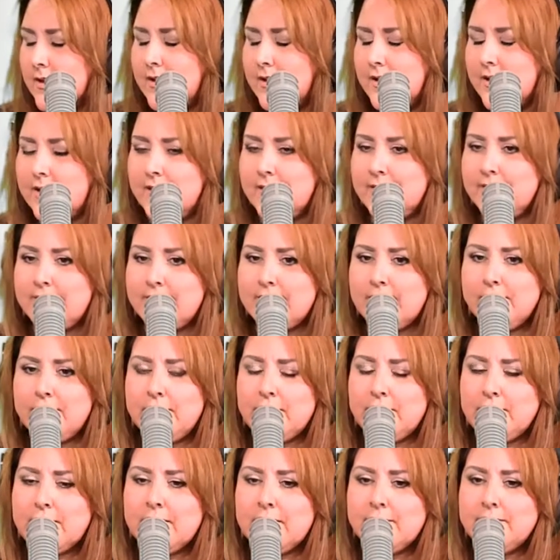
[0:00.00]
And so
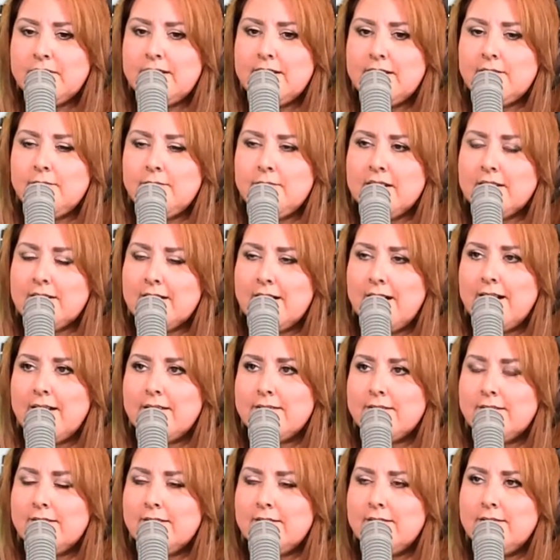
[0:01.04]
they'll come take my
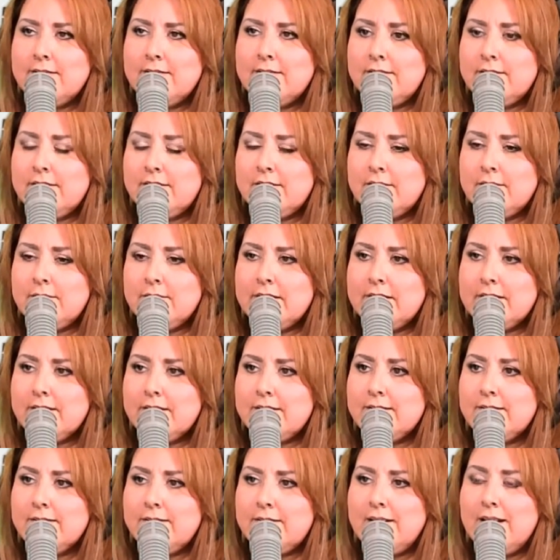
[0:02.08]
class, and, you know, I'm like,
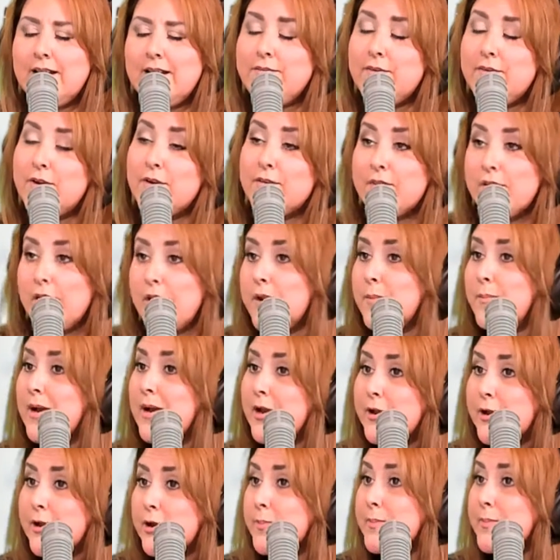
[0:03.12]
have y'all thought
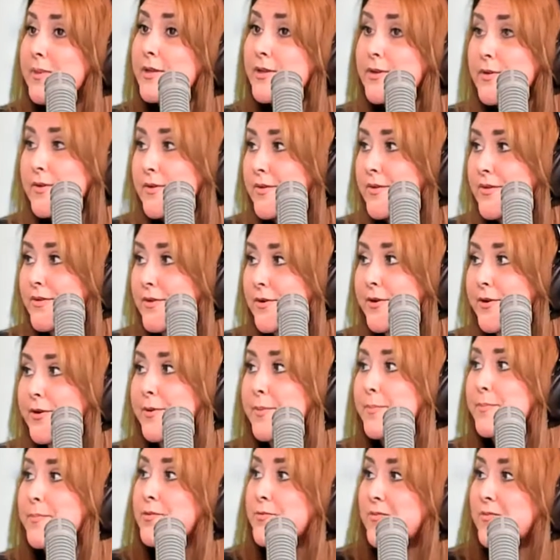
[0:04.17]
about your bills or your
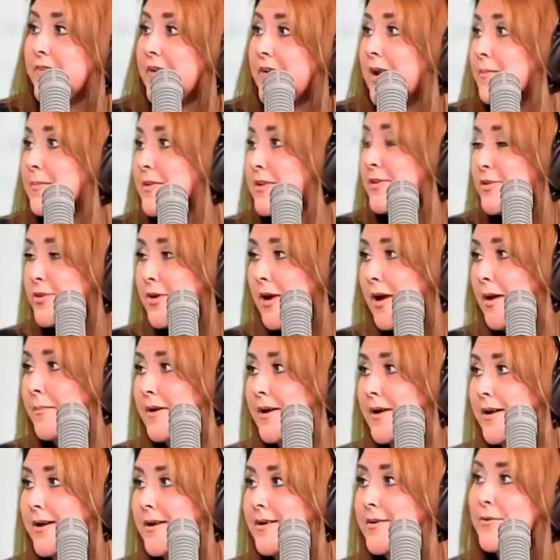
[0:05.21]
family
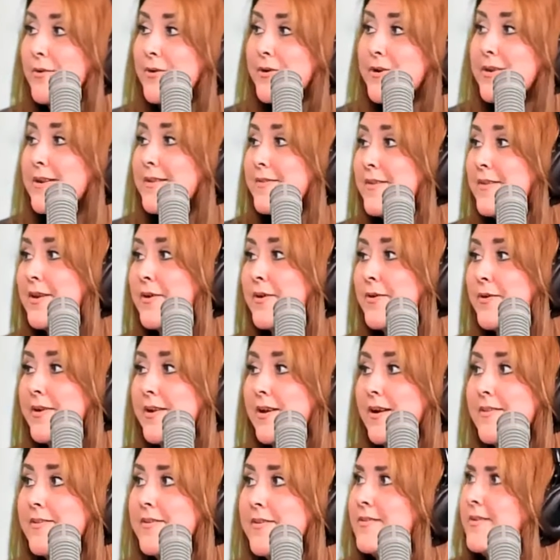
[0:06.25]
drama or anything going
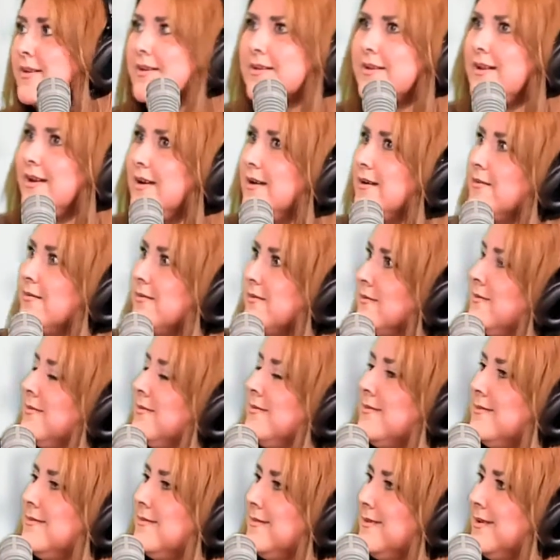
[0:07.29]
on? They're like, no.
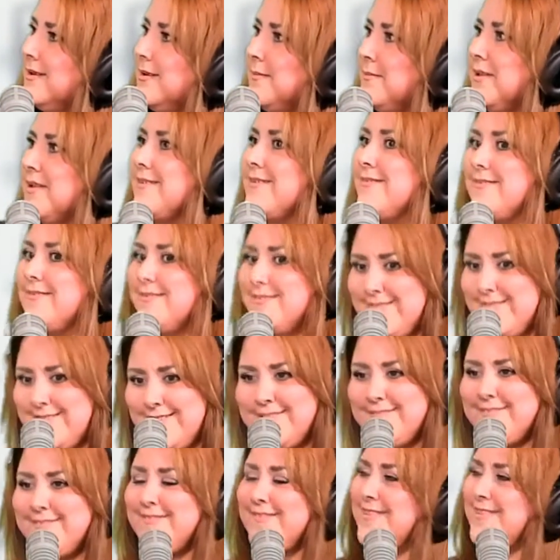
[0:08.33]
And I'm like, well, no,
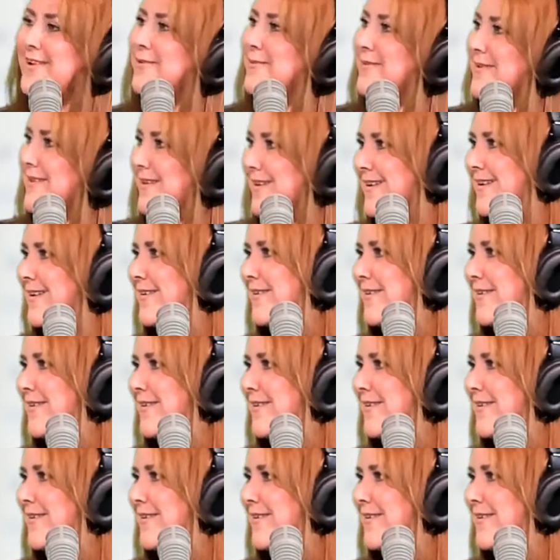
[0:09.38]
there we go.